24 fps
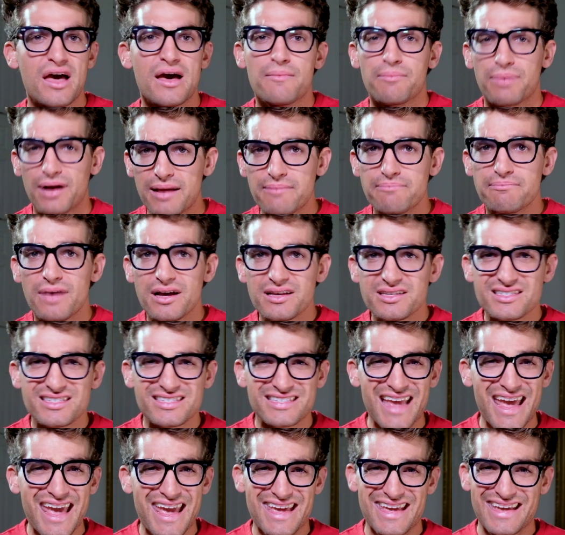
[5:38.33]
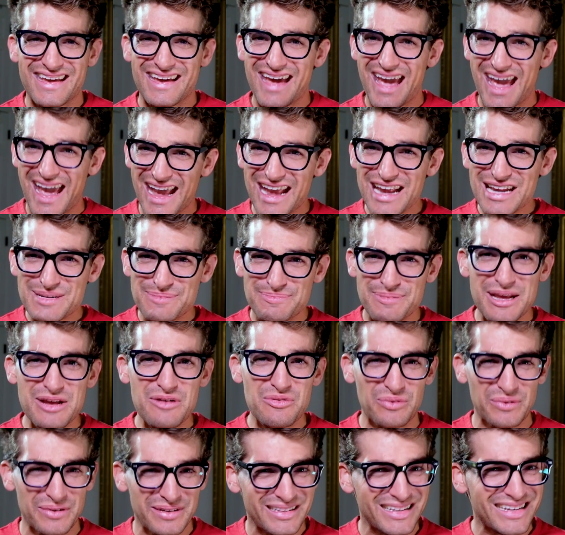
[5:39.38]
But I must say, H P
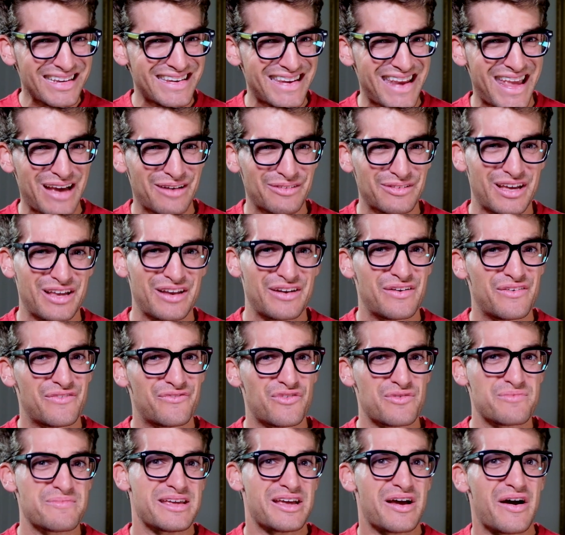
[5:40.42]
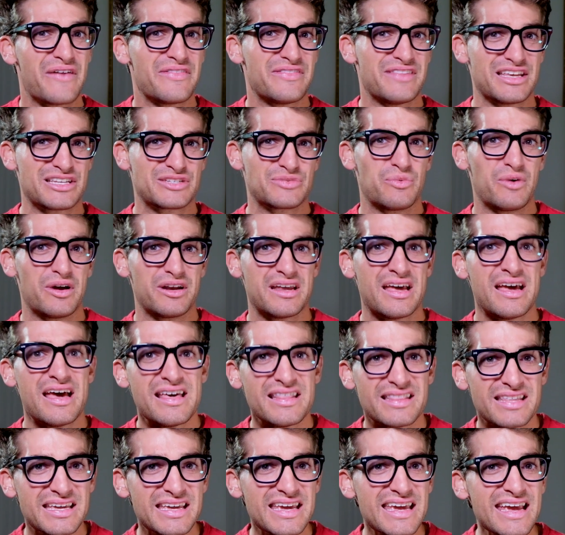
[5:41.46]
really nailed it for me on this one.
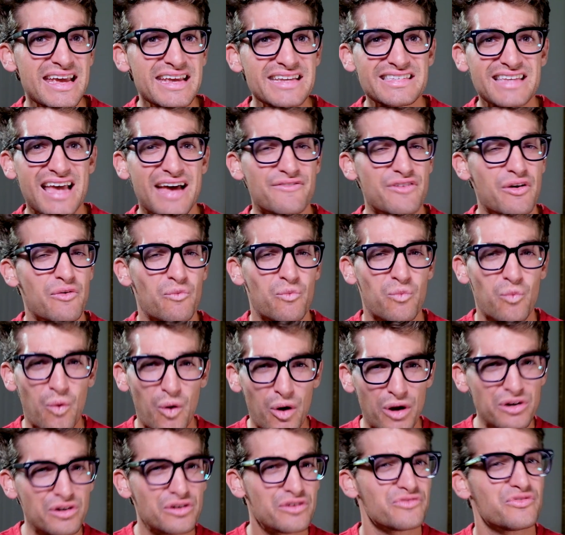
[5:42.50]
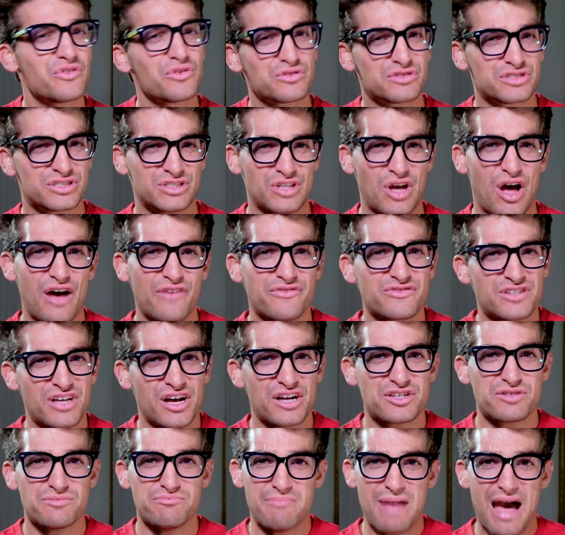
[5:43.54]
The keys have a wonderful soft
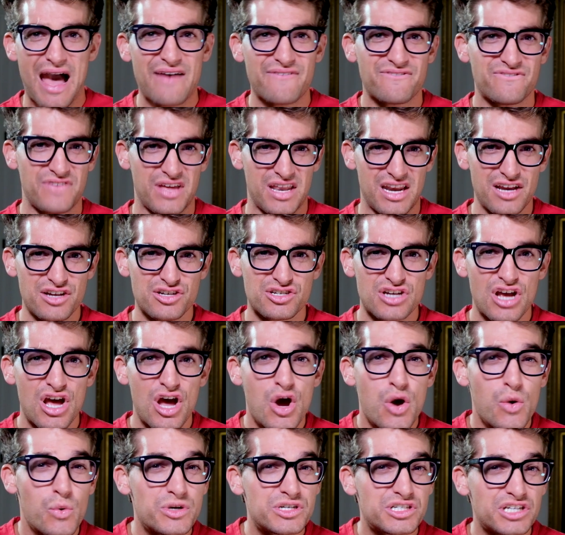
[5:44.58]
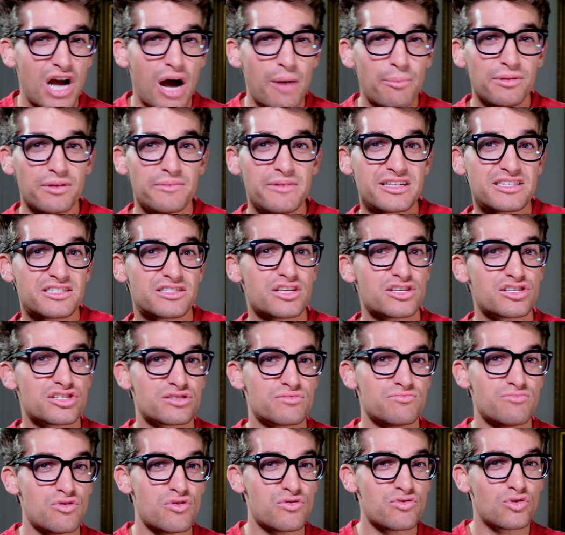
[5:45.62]
touch matte finish, which complements the
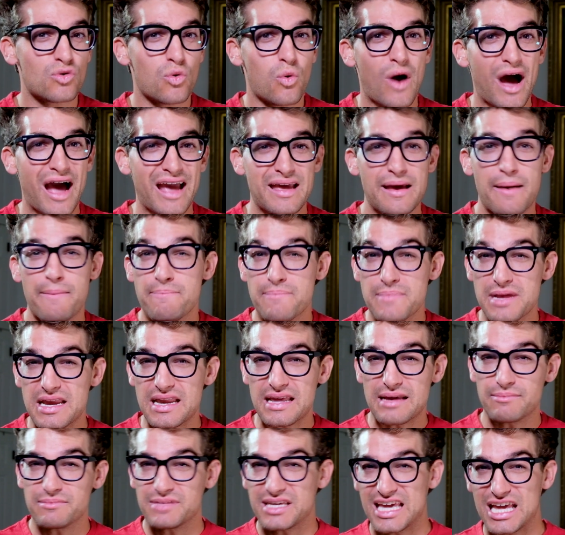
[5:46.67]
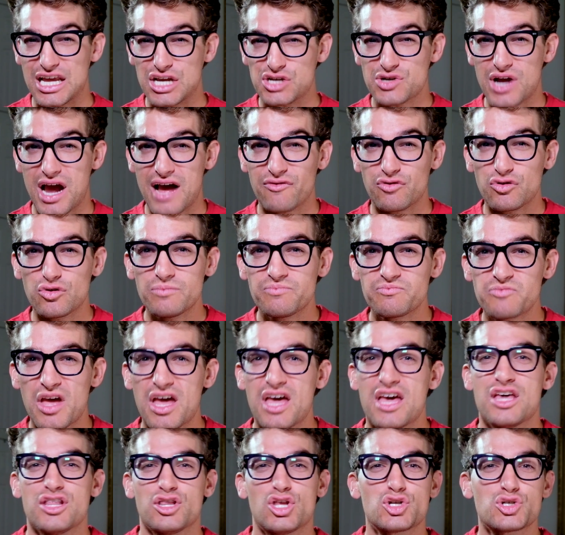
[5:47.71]
smooth, quiet, medium key travel.
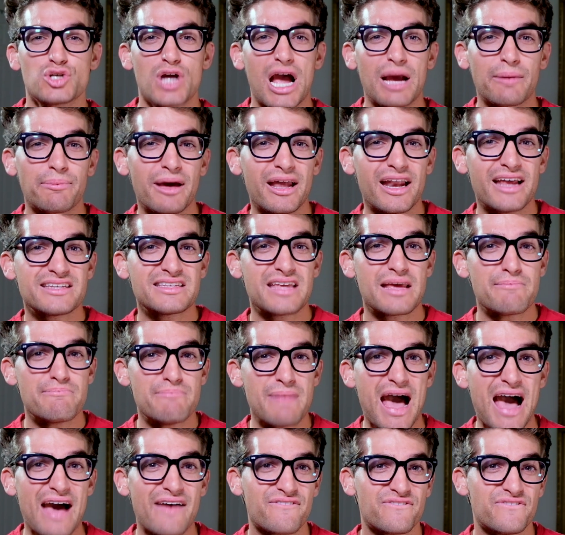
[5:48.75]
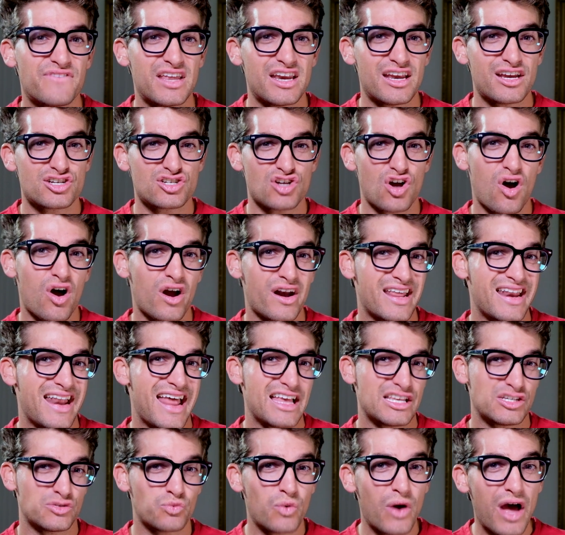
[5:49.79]
The trackpad has a matte finish on it
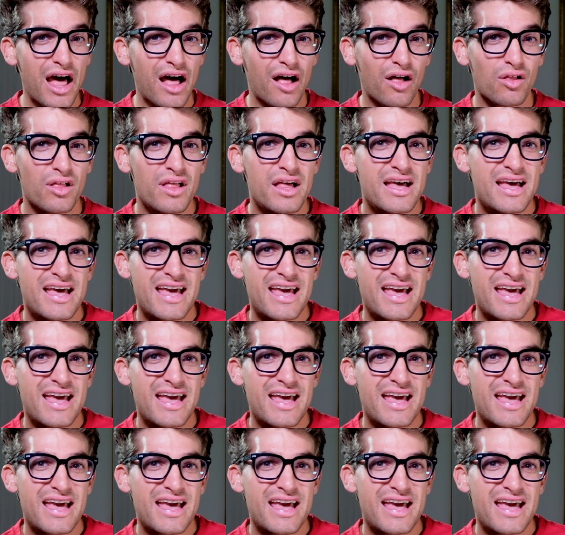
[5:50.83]
as well,